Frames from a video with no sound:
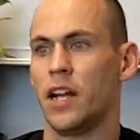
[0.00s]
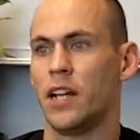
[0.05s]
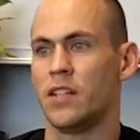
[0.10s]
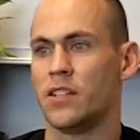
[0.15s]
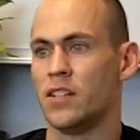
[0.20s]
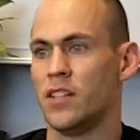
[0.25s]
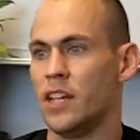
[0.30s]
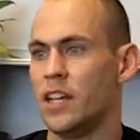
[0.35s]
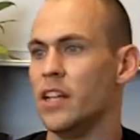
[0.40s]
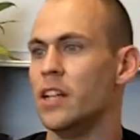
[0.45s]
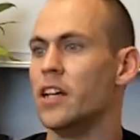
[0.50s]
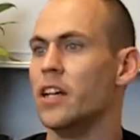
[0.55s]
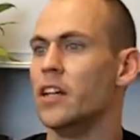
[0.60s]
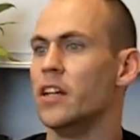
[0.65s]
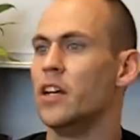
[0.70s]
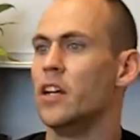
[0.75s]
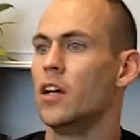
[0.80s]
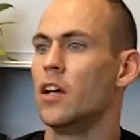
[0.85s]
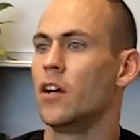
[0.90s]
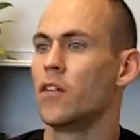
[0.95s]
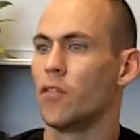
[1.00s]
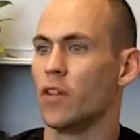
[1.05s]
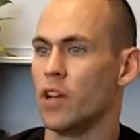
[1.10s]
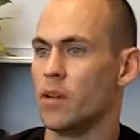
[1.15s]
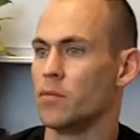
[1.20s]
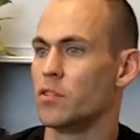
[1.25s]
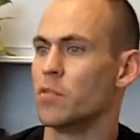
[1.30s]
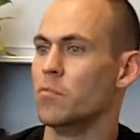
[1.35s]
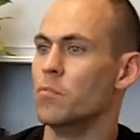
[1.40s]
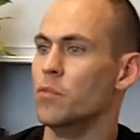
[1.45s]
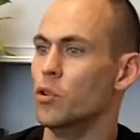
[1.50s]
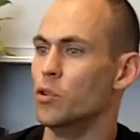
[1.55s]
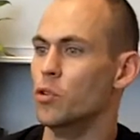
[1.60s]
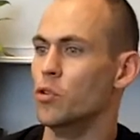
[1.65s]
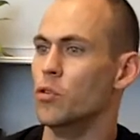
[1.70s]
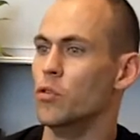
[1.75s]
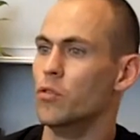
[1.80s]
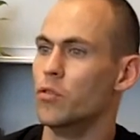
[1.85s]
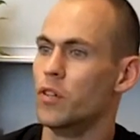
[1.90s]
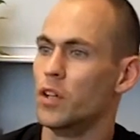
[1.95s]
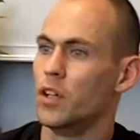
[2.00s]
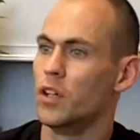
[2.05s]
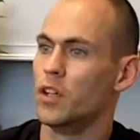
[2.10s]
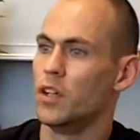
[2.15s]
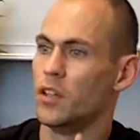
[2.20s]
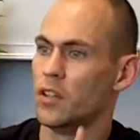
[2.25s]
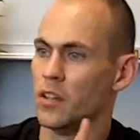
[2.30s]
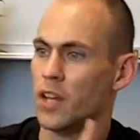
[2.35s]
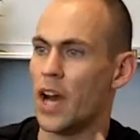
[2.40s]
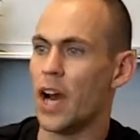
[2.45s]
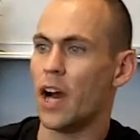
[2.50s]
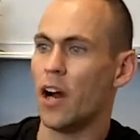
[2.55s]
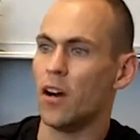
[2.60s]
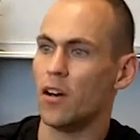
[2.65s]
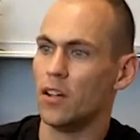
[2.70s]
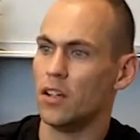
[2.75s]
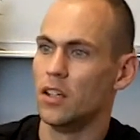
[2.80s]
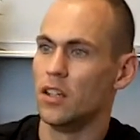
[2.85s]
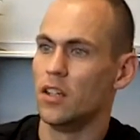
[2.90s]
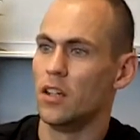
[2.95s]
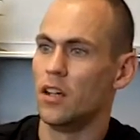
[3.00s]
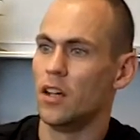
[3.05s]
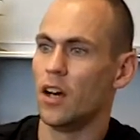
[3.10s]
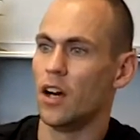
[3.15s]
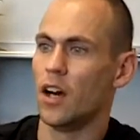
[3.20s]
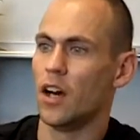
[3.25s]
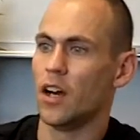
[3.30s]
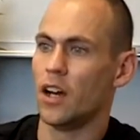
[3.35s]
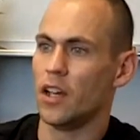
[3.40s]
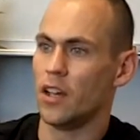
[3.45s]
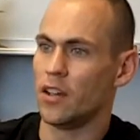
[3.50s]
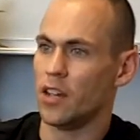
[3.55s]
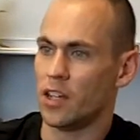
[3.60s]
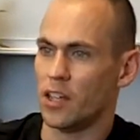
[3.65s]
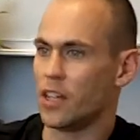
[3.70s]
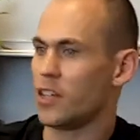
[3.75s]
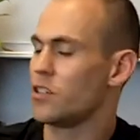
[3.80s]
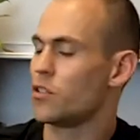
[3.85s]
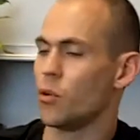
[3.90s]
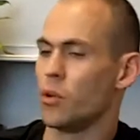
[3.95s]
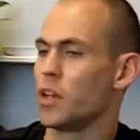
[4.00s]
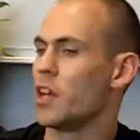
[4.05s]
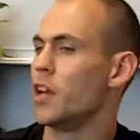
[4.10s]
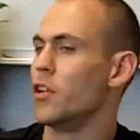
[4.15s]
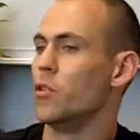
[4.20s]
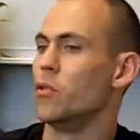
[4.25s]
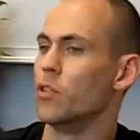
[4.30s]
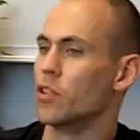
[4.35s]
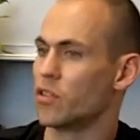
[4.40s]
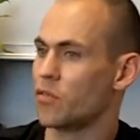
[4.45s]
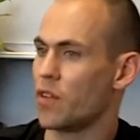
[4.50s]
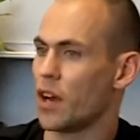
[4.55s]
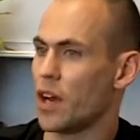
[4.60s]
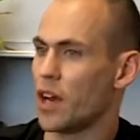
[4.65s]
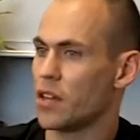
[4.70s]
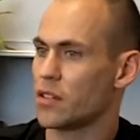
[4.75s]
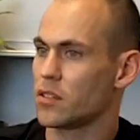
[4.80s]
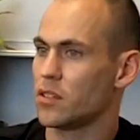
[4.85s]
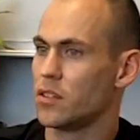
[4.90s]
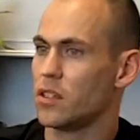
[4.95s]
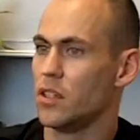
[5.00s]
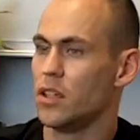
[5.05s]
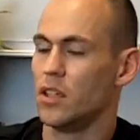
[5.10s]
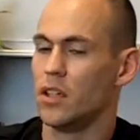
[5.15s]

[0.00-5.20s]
is needed for him to move now, and so he can't do it as fast.